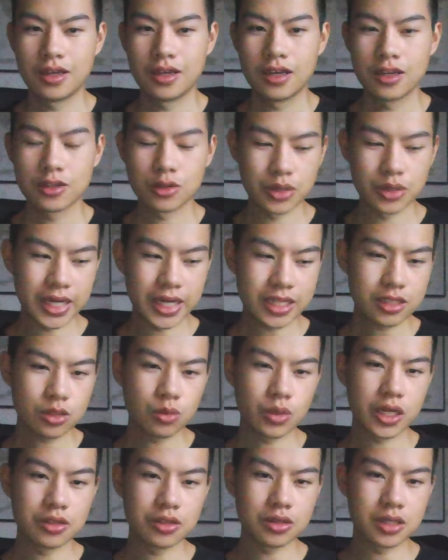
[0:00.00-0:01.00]
So that's
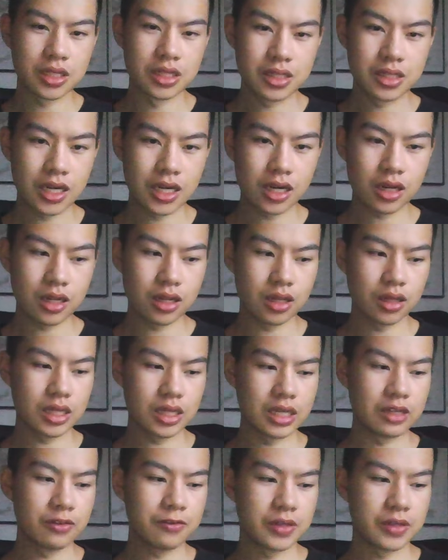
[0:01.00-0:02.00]
where way you can tell
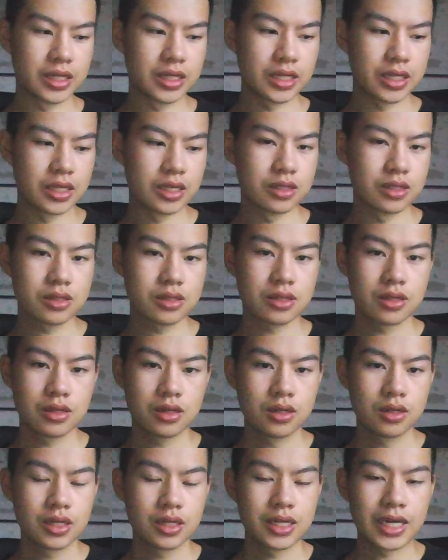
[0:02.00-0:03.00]
if it is
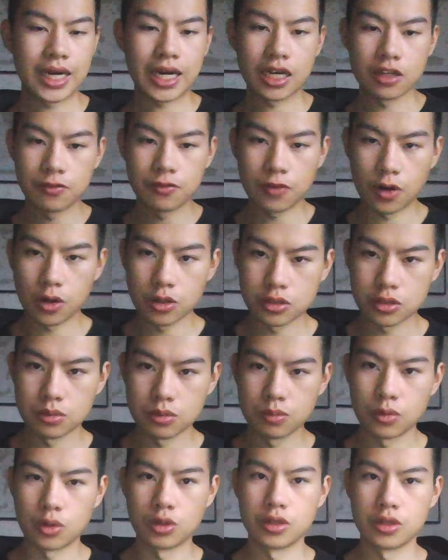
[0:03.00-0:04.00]
high
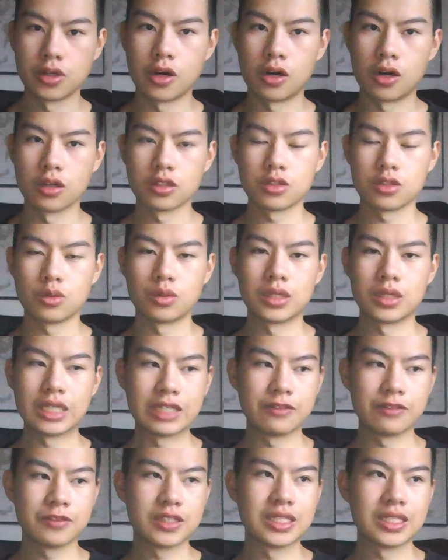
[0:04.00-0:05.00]
volume or not, or
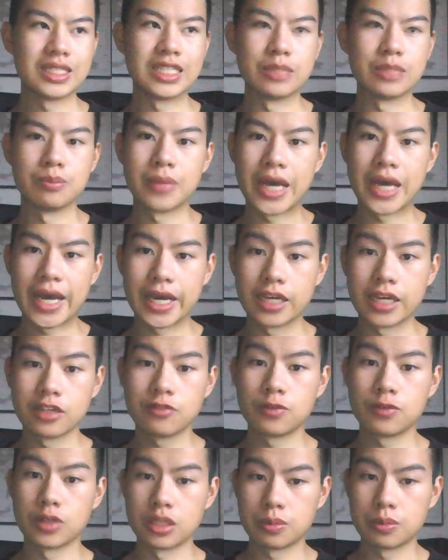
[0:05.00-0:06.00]
if the demand
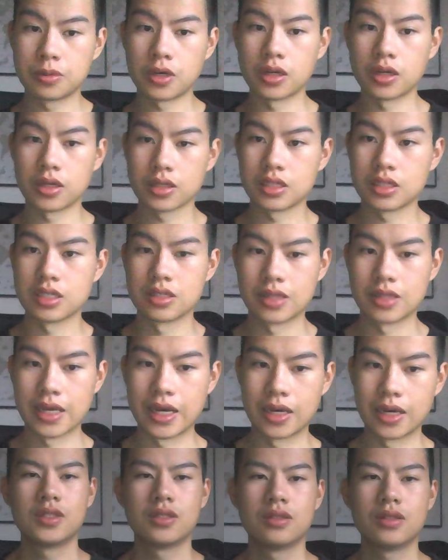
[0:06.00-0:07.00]
for the product is
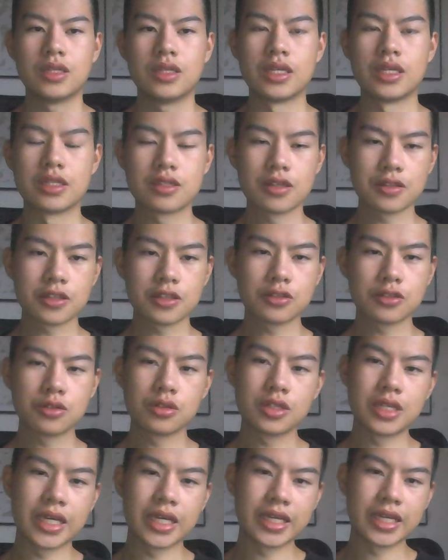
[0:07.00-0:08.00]
there. And something to
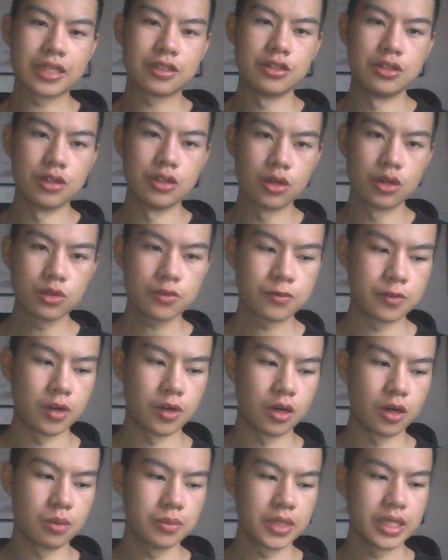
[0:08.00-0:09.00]
take note
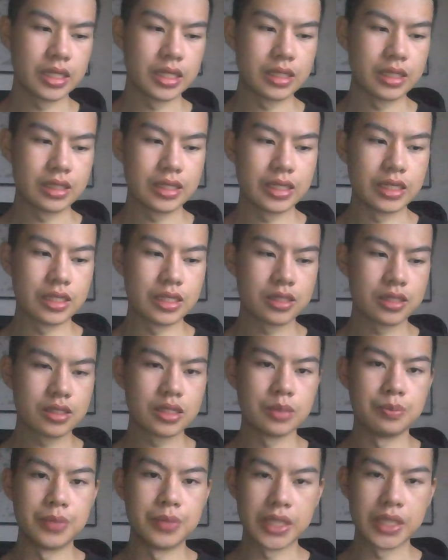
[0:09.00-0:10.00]
from is the
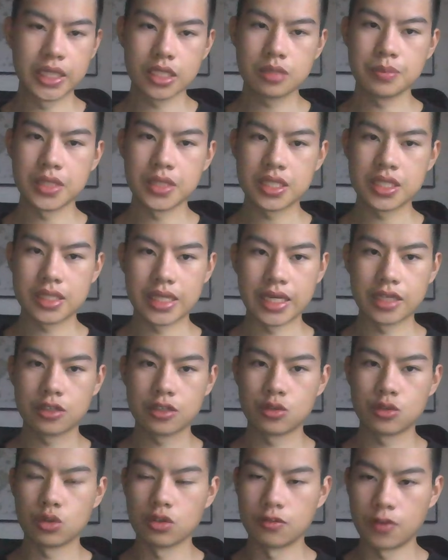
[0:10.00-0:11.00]
biggest mistake
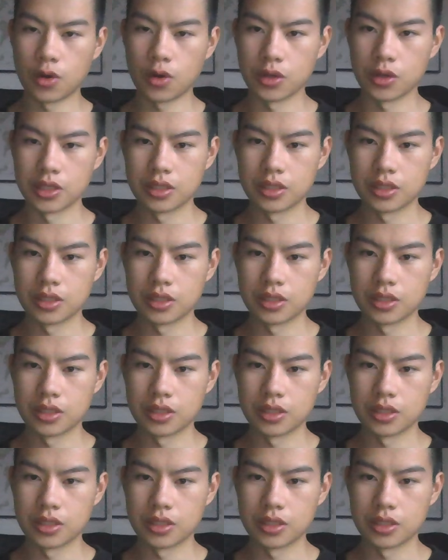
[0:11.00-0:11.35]
to avoid.